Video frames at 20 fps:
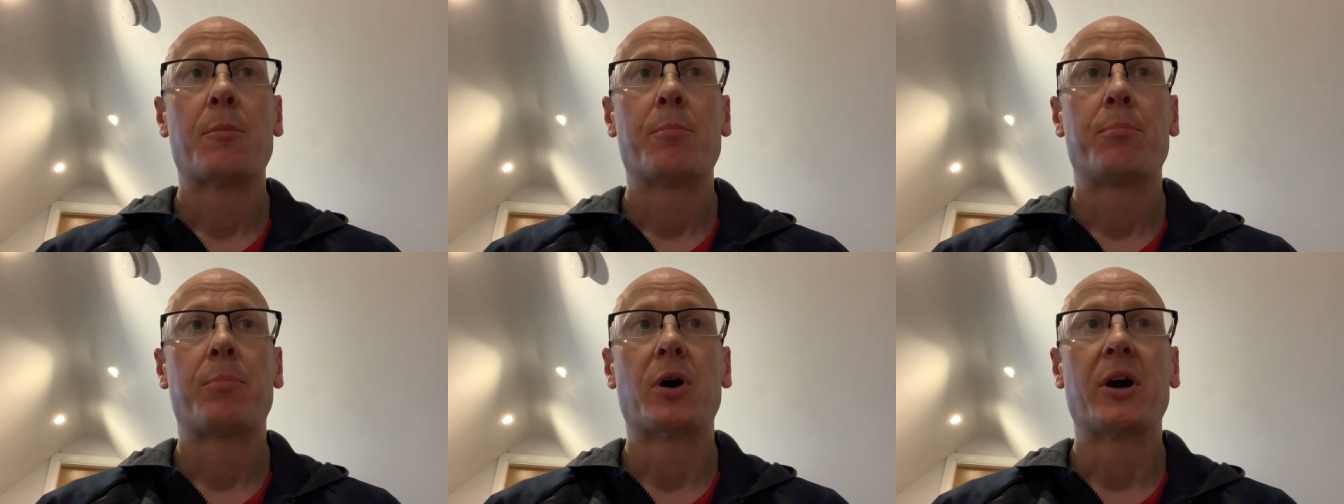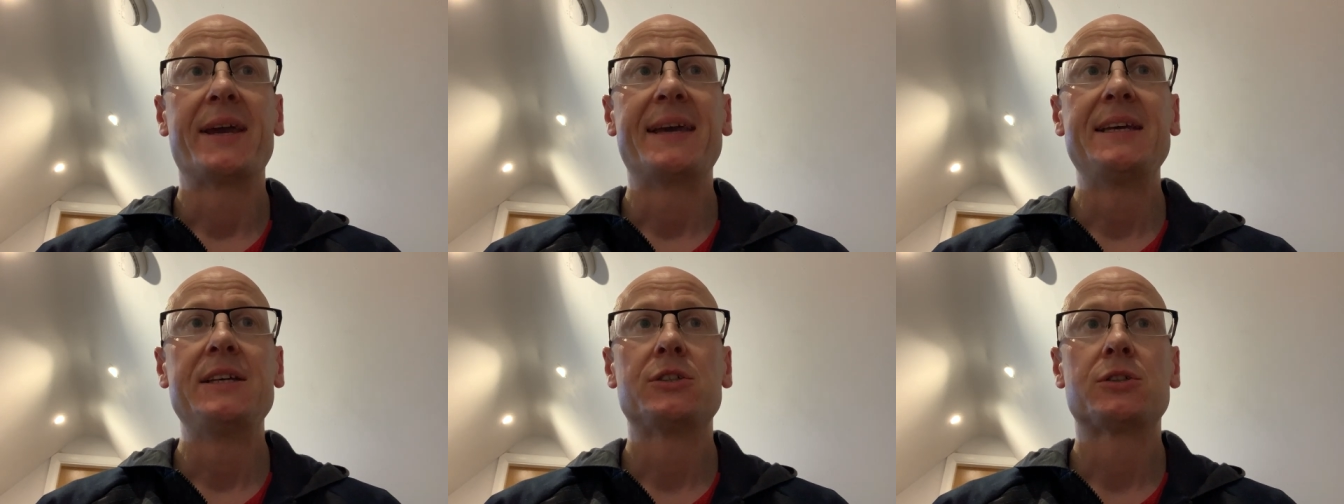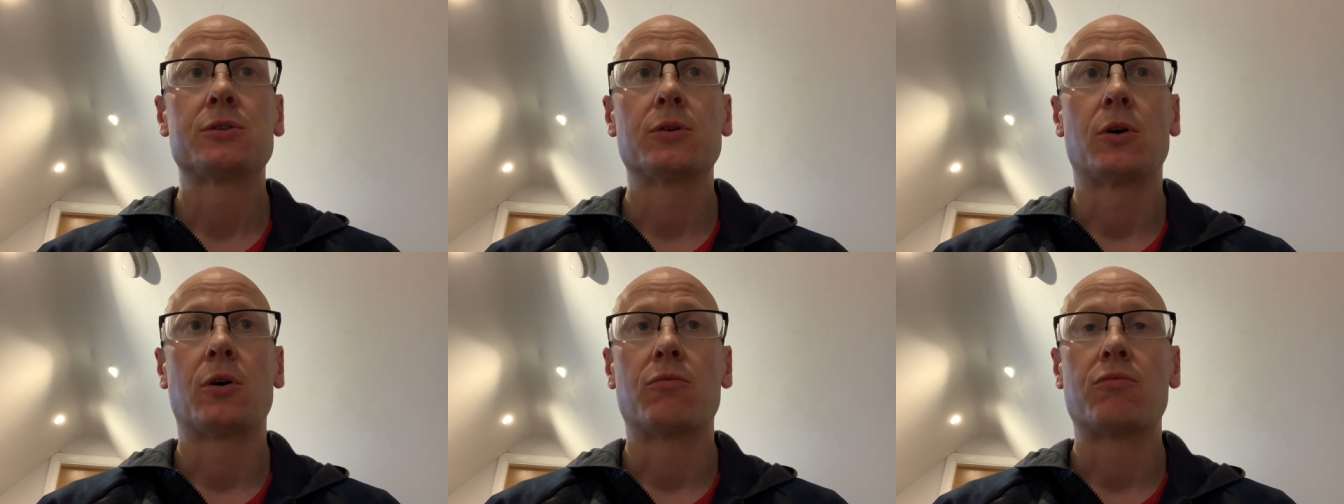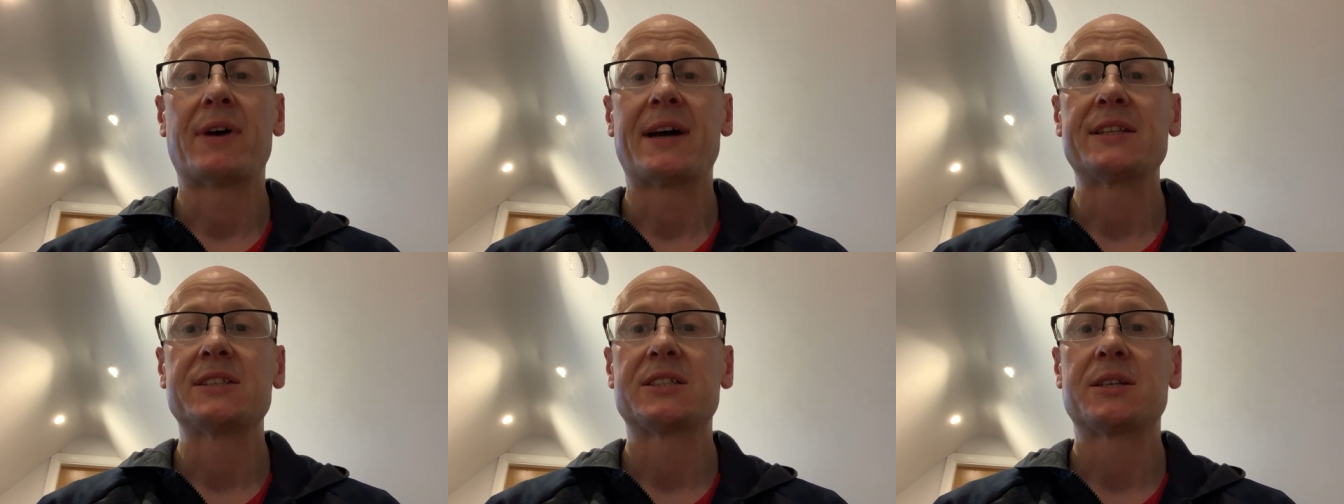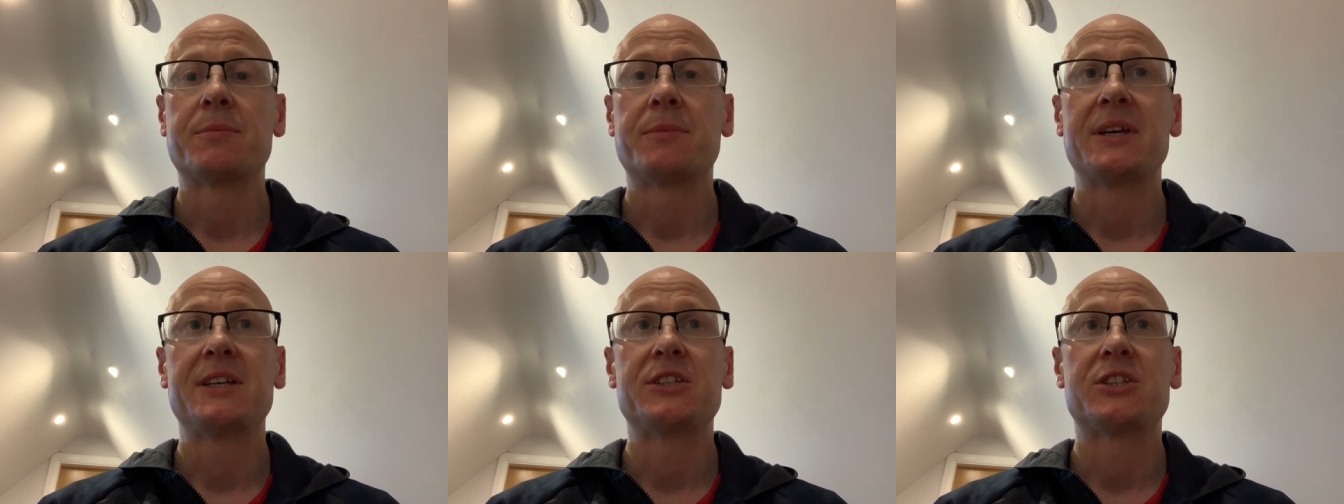But Esau ran
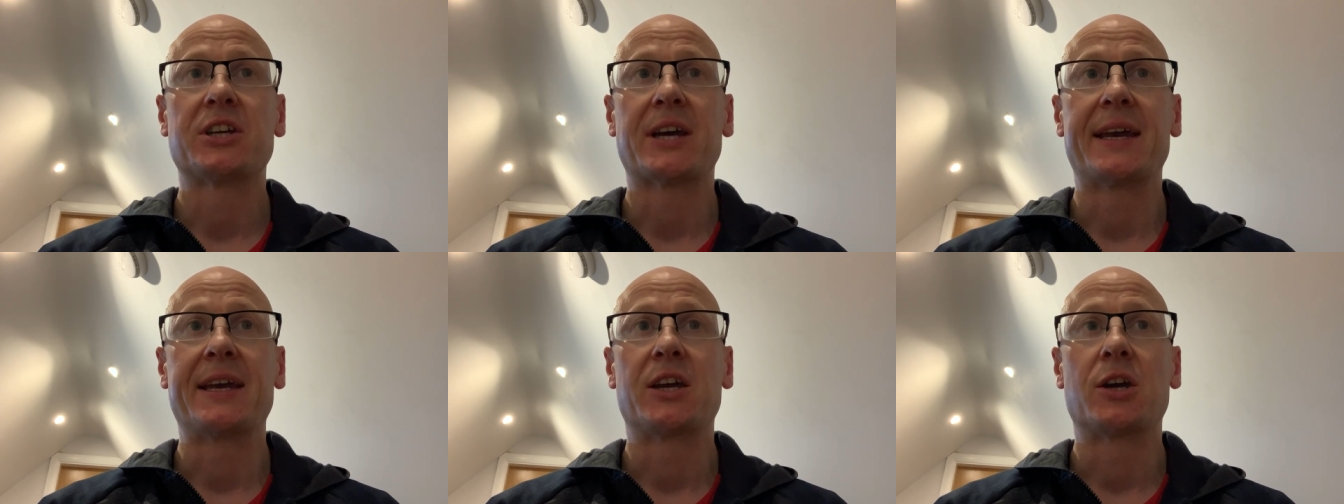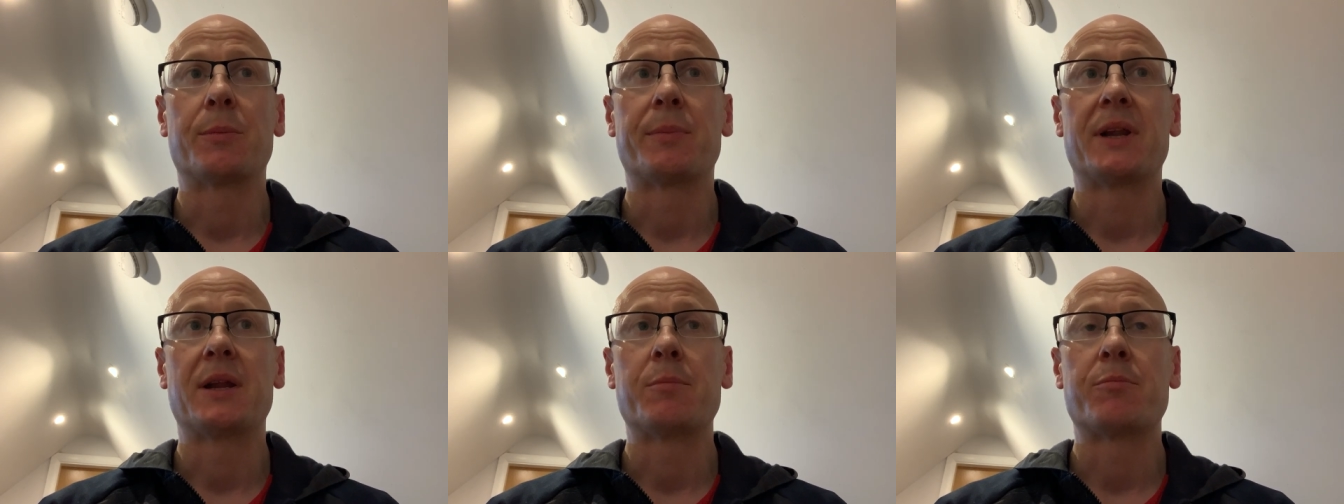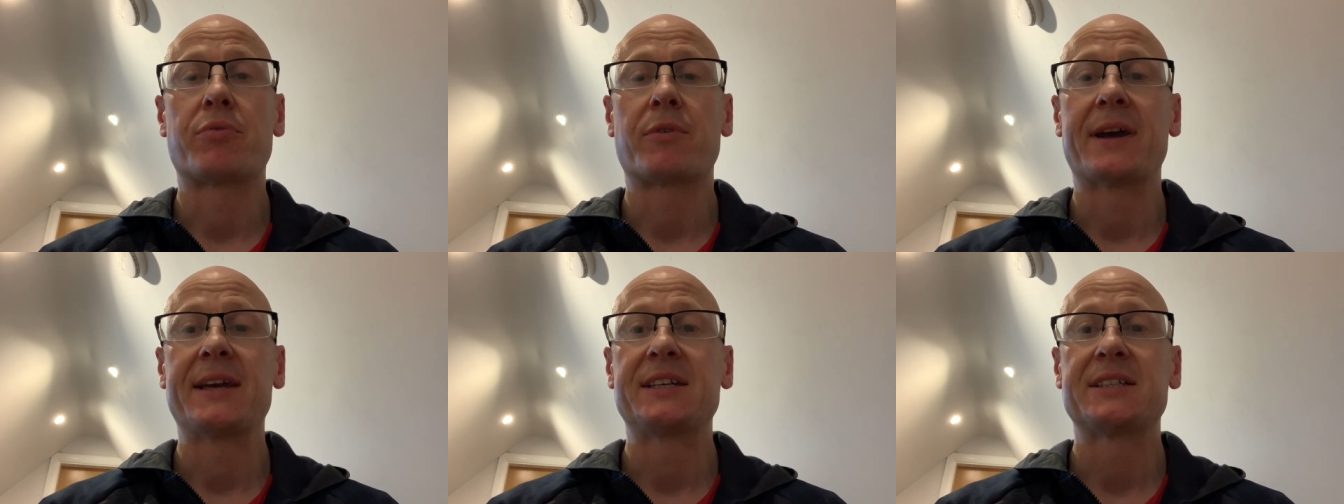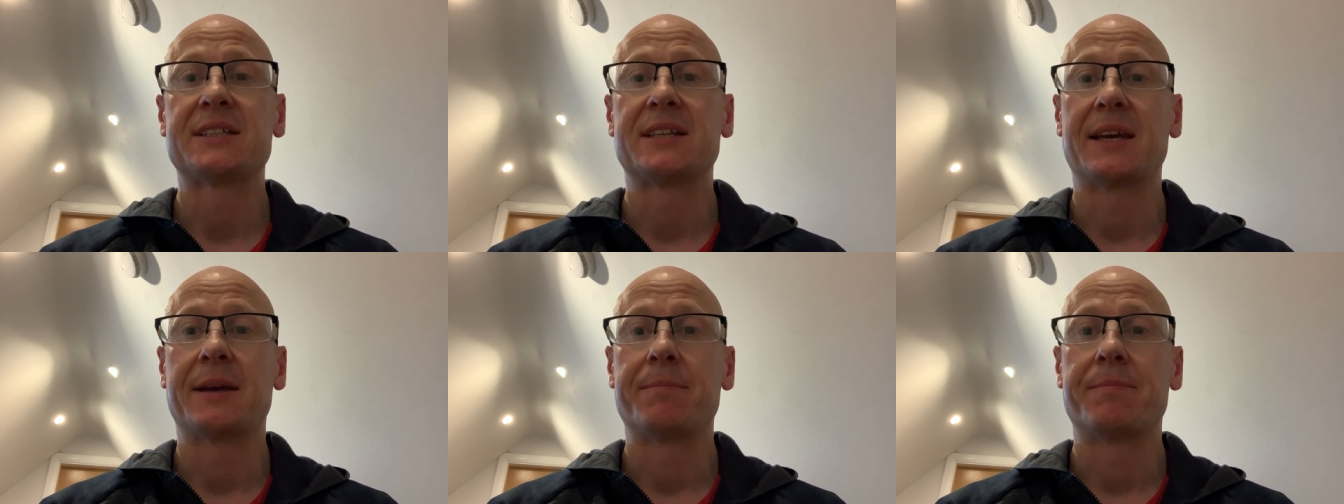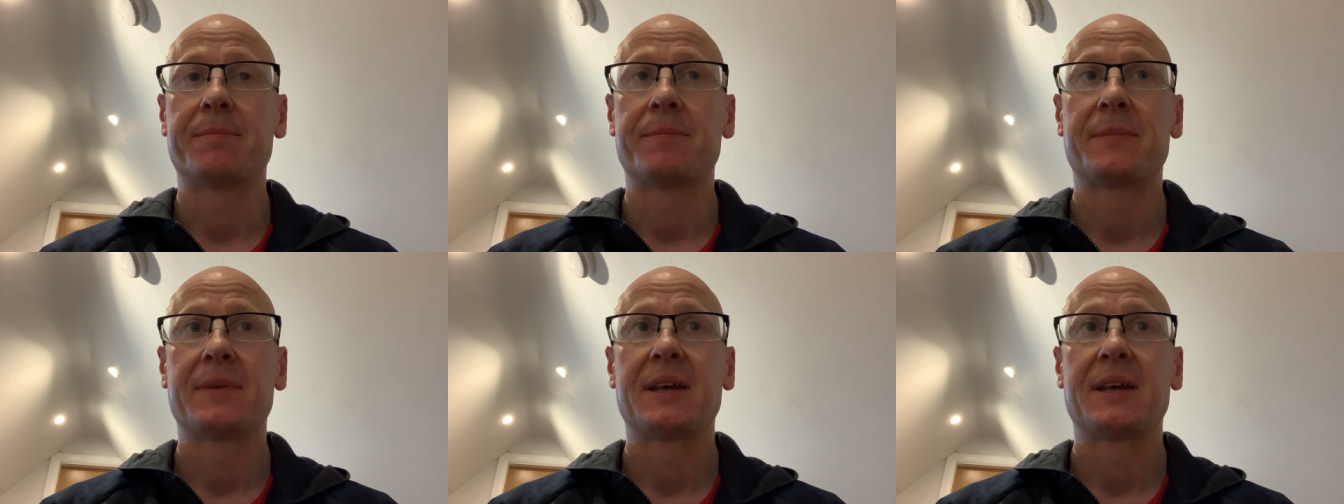to meet Jacob and embraced him.